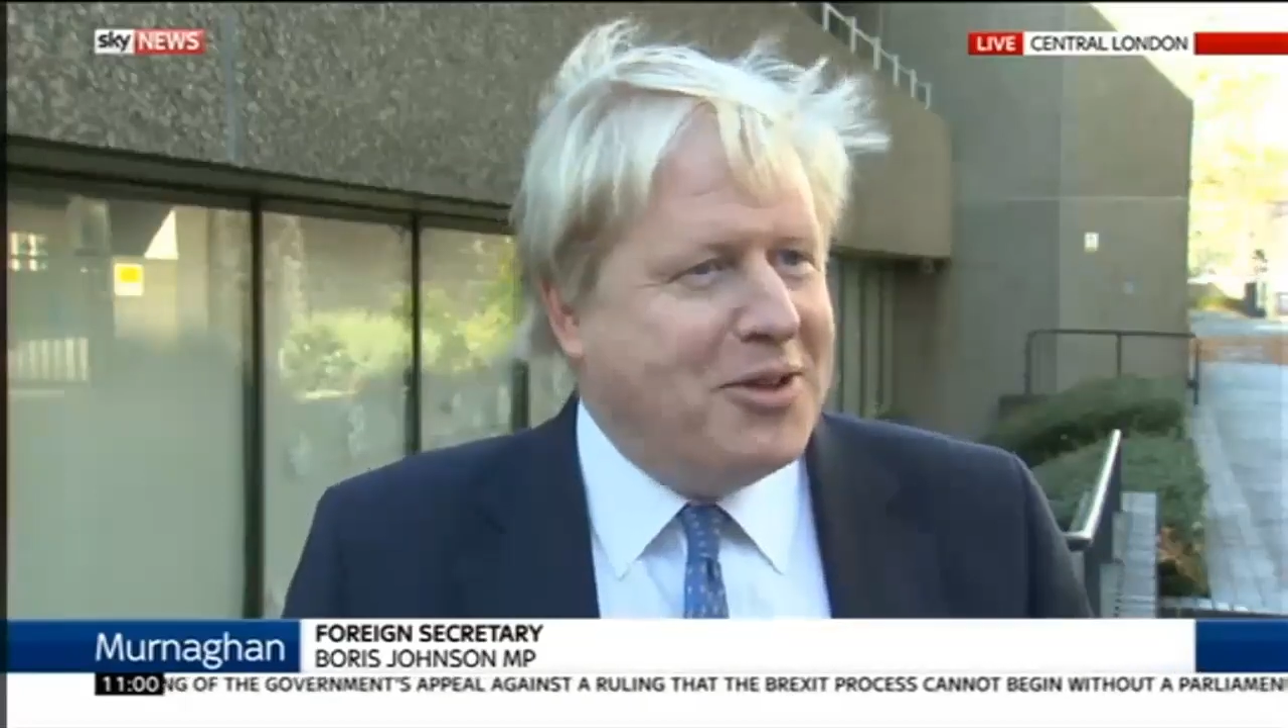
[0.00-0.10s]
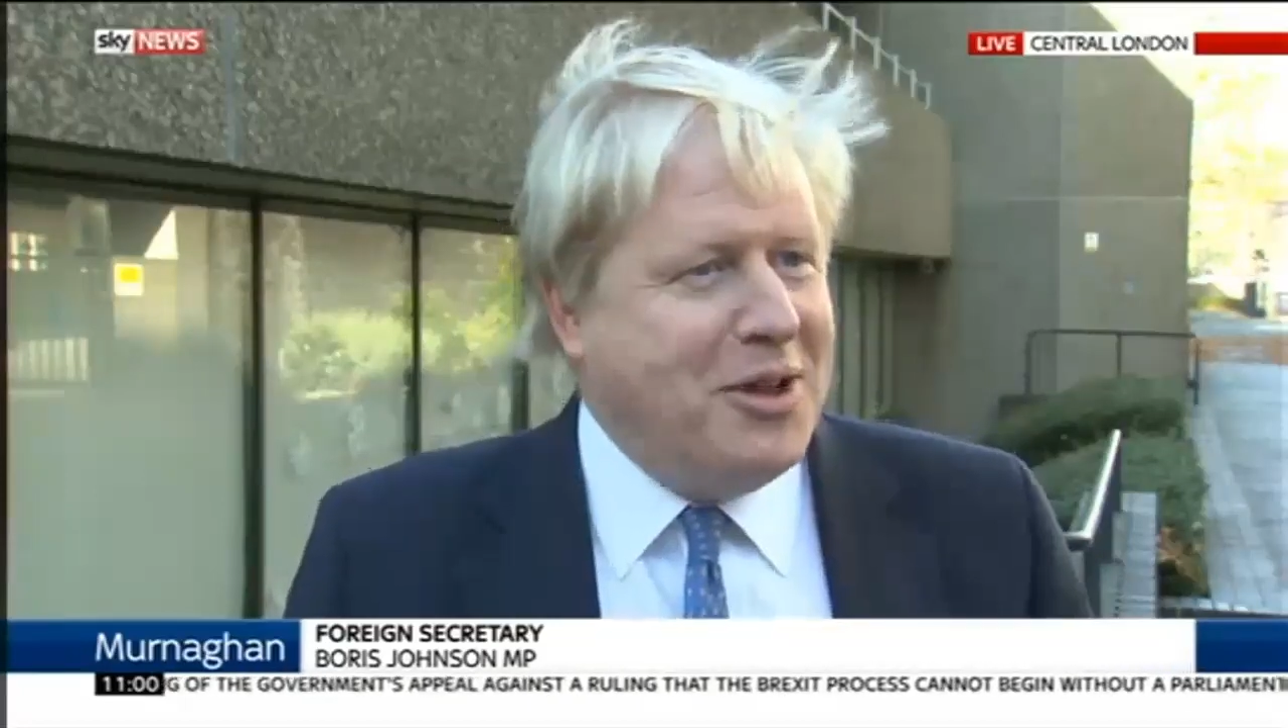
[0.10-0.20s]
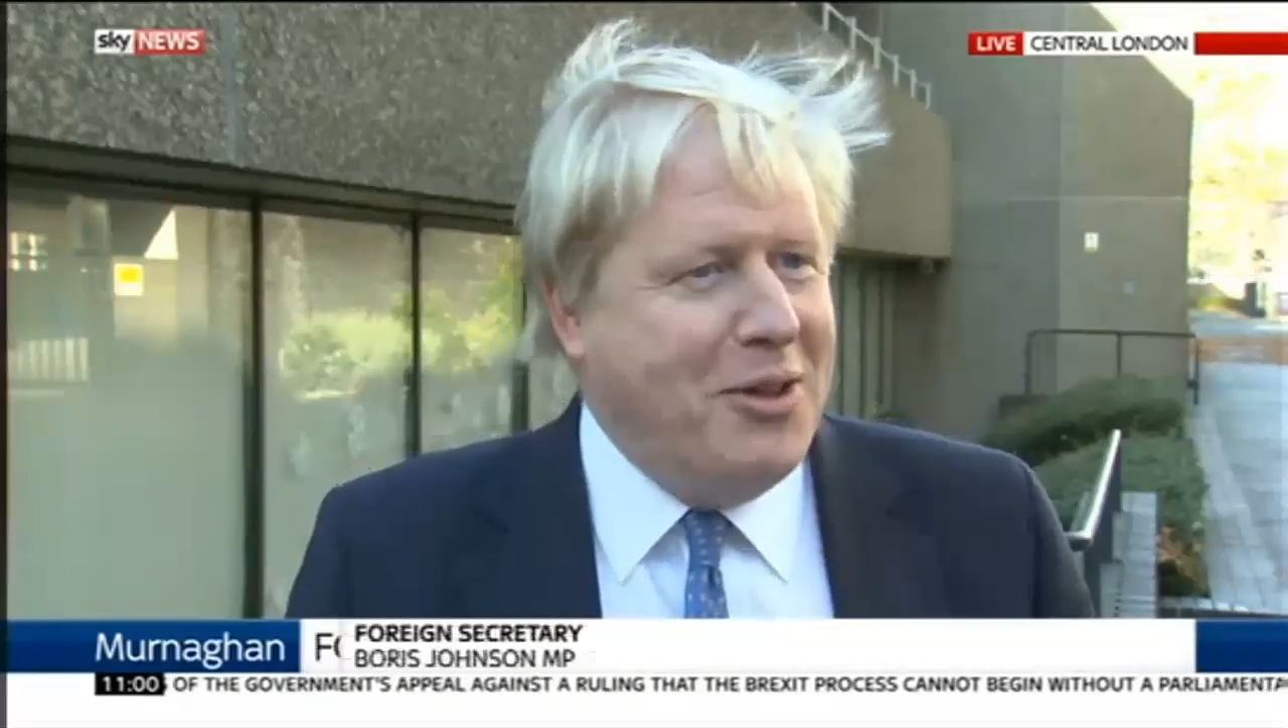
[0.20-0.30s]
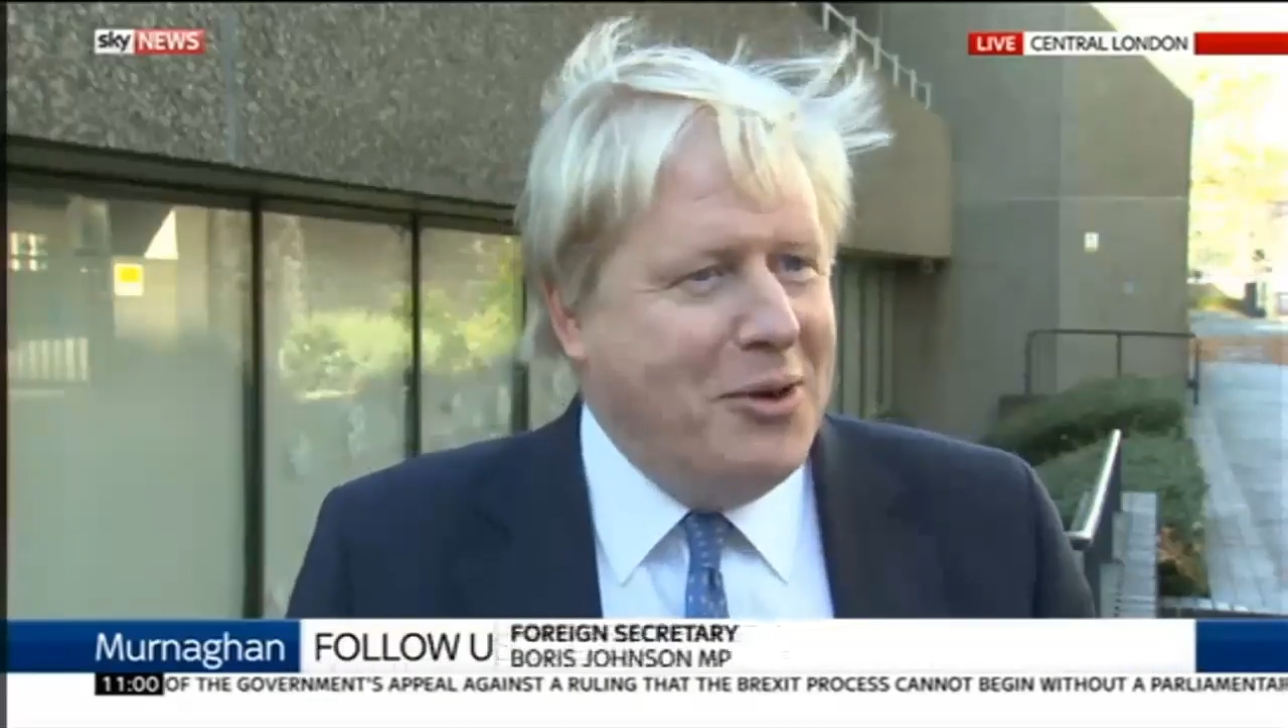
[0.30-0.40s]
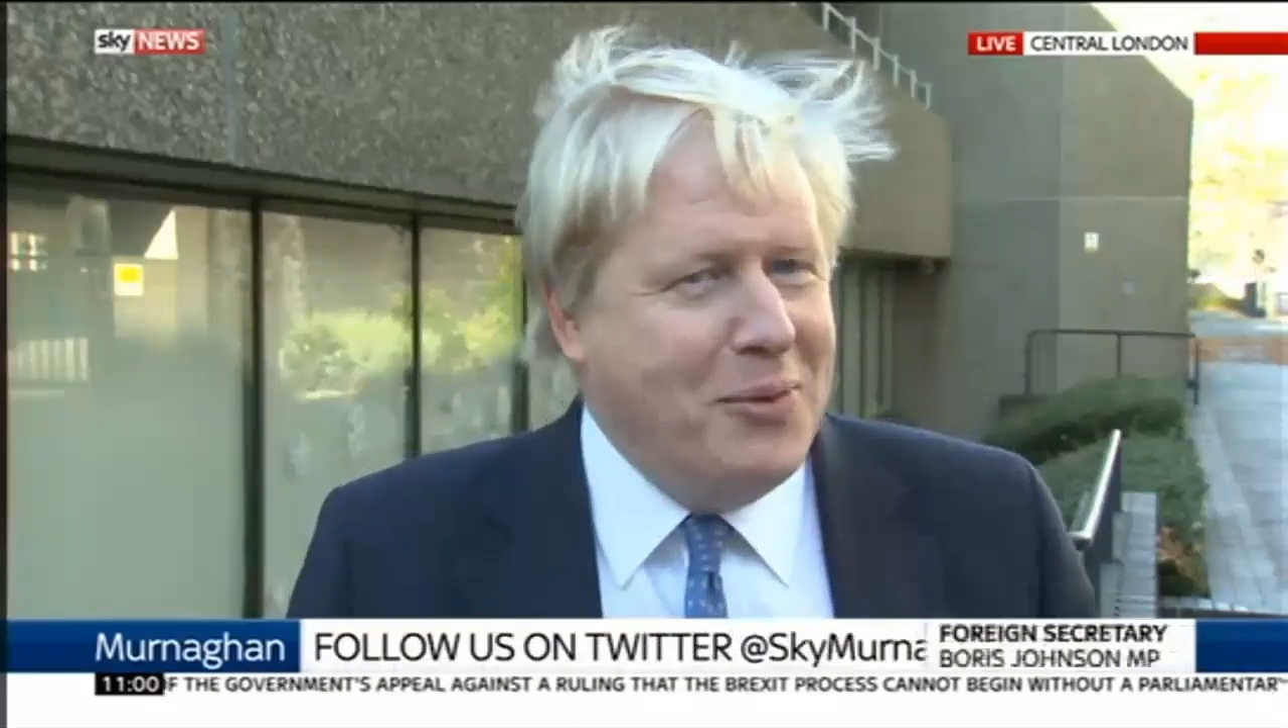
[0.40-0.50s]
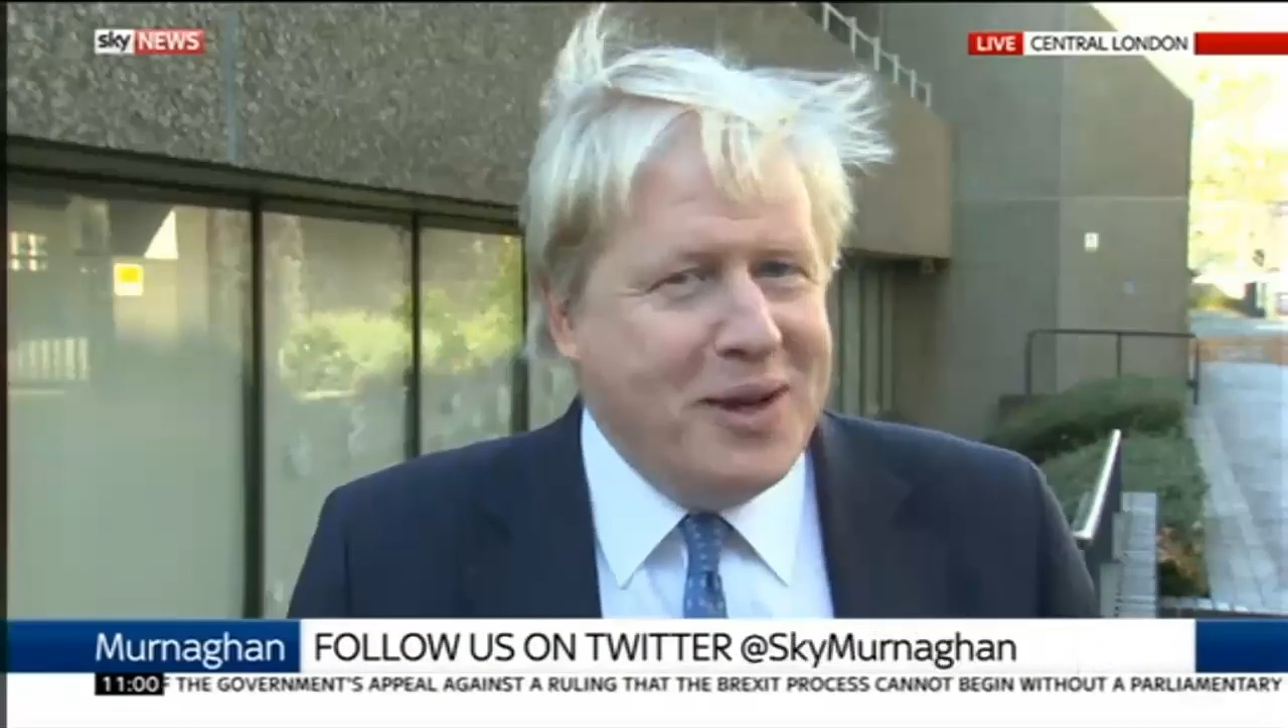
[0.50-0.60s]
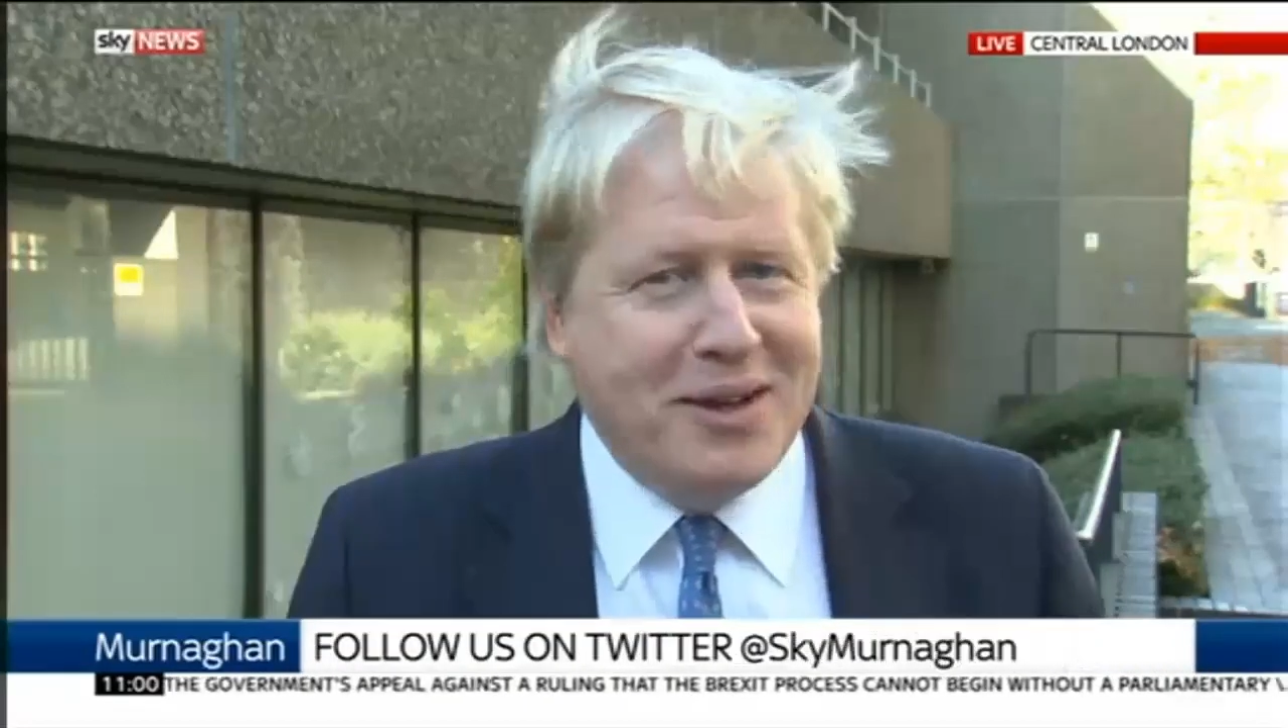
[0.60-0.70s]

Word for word: so that